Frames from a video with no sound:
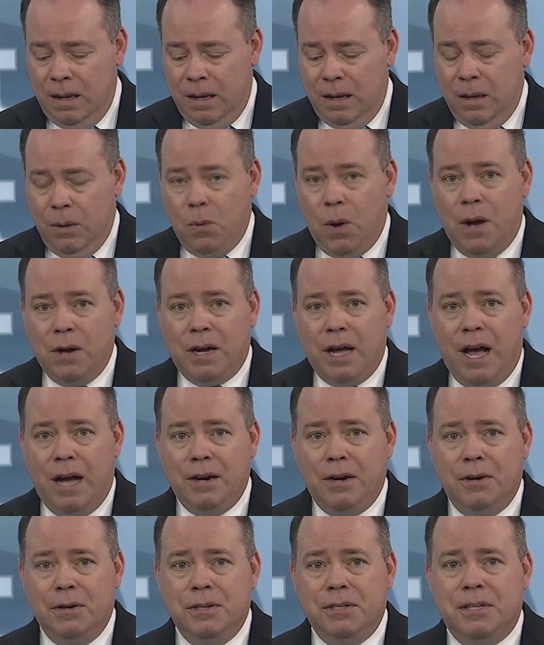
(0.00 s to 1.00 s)
While
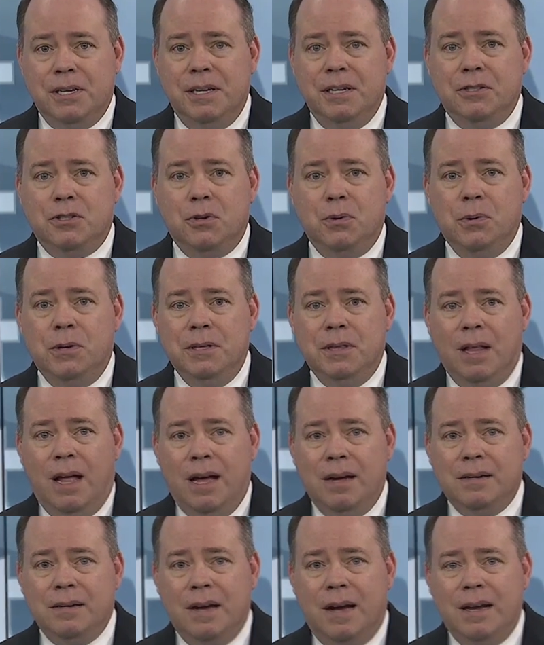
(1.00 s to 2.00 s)
Congress is
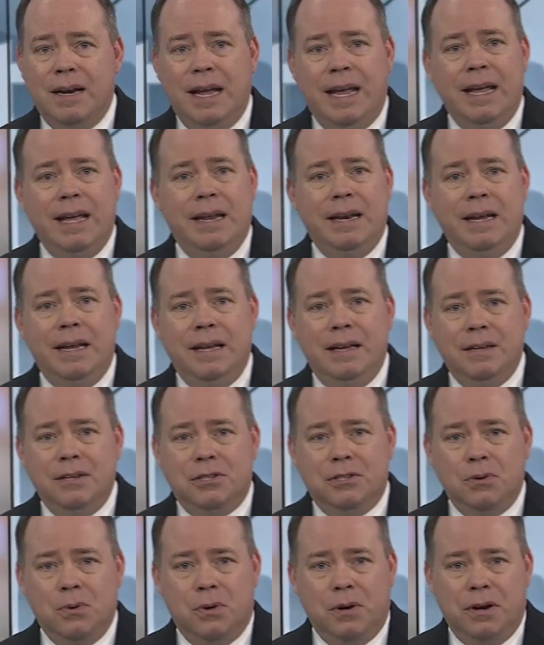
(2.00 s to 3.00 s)
gridlocked on any
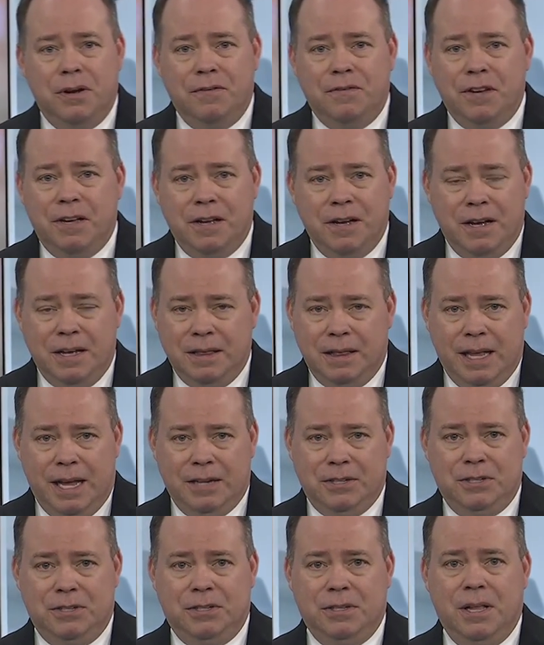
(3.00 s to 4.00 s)
sort of gun
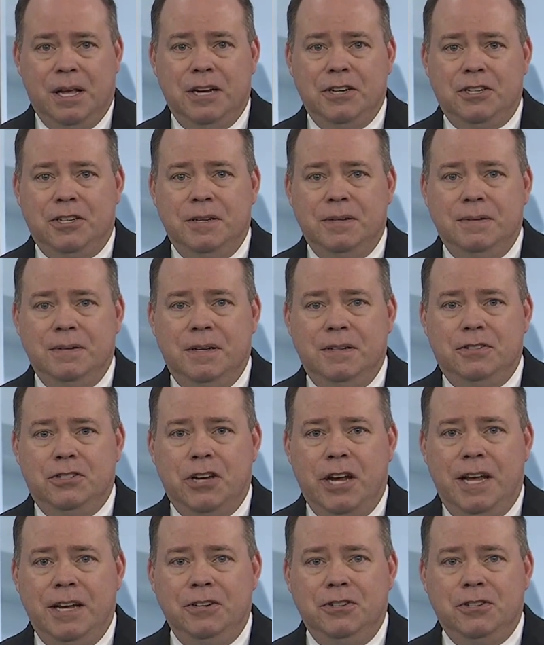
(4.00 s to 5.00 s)
legislation,
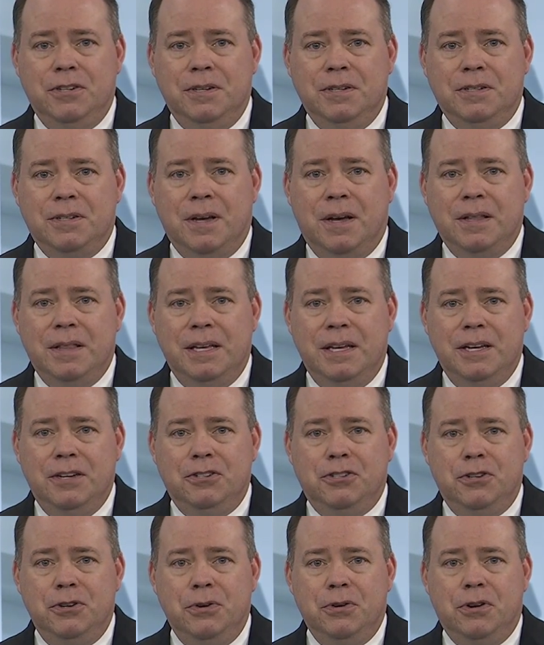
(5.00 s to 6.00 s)
changes on the
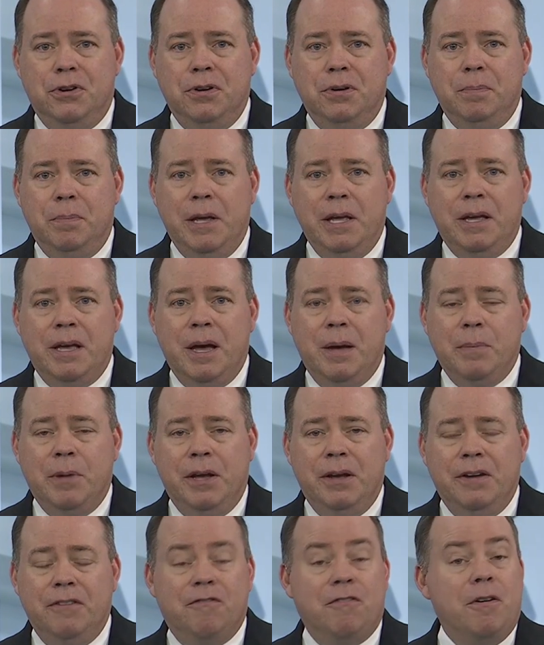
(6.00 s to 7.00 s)
issue could be
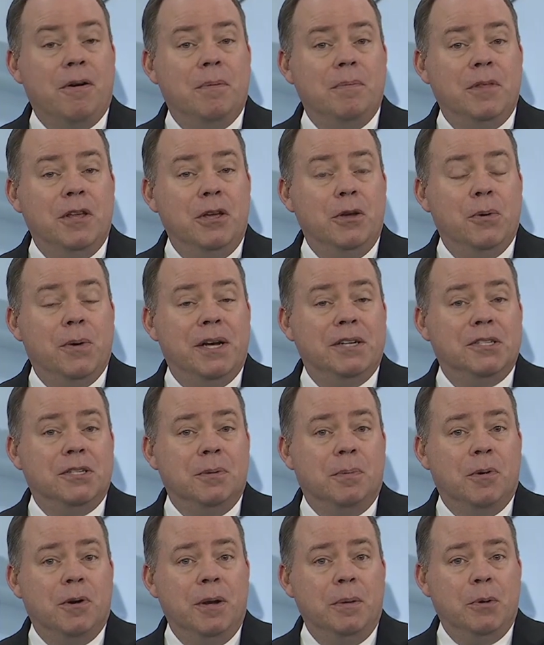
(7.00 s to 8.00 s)
coming from the U.S.
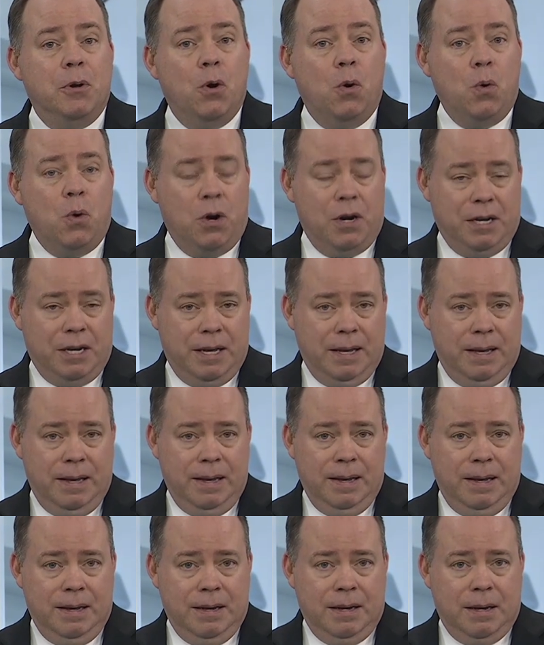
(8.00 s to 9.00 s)
Supreme Court.
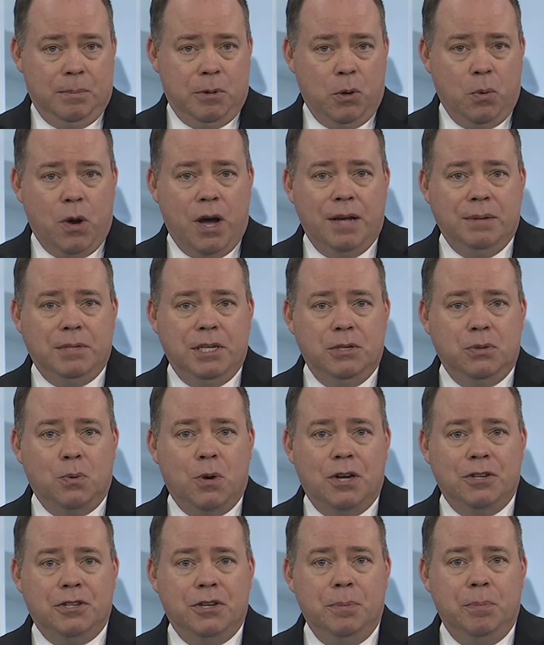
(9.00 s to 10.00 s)
WYMT's
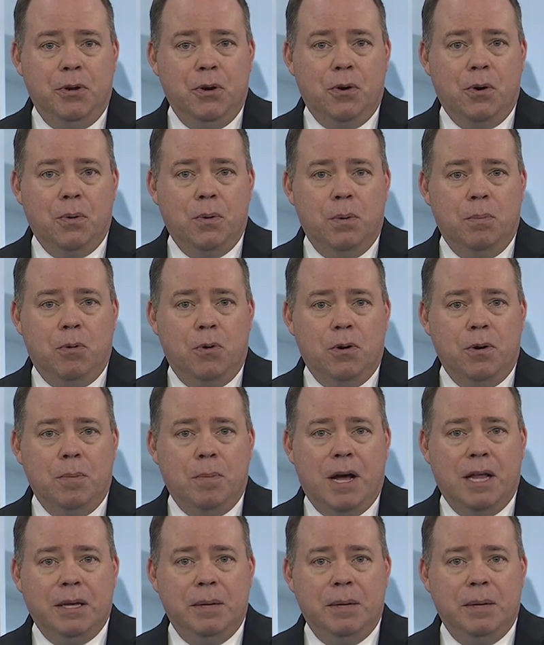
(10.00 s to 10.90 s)
Washington Bureau reporter Molly